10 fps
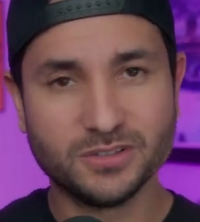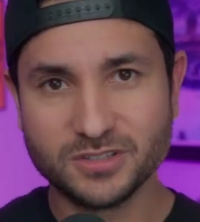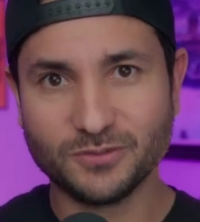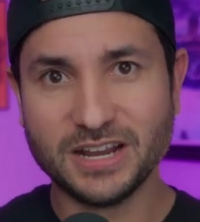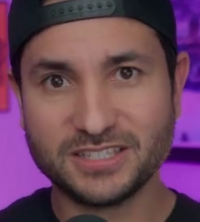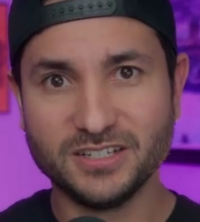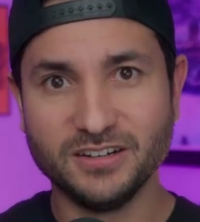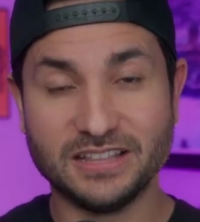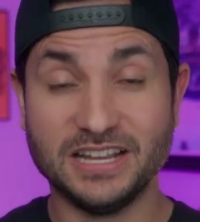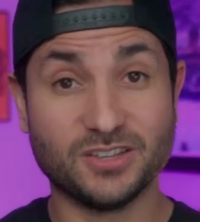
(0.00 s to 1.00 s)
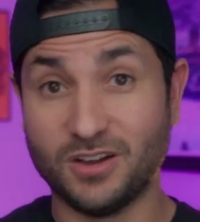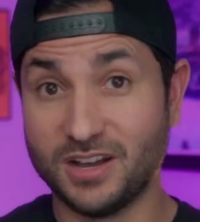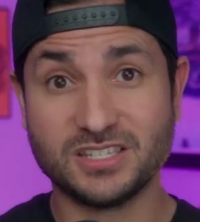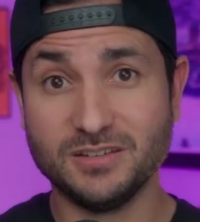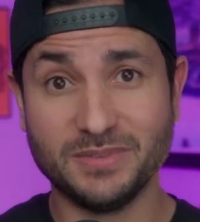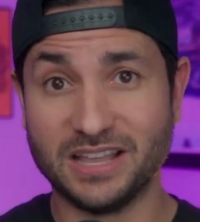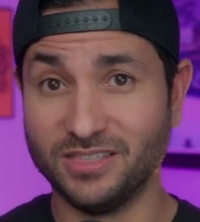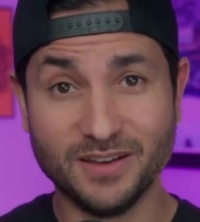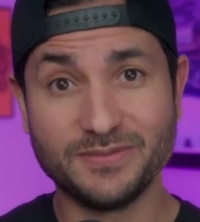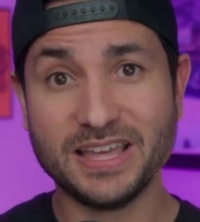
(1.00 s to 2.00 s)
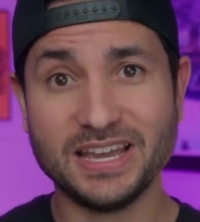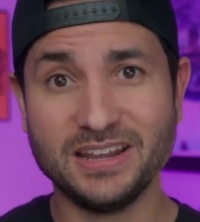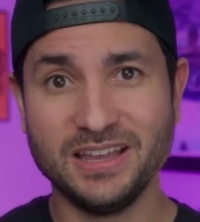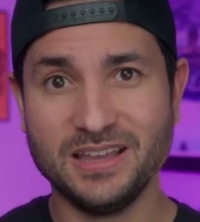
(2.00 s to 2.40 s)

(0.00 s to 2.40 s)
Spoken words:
director, and that's awesome, and I love that,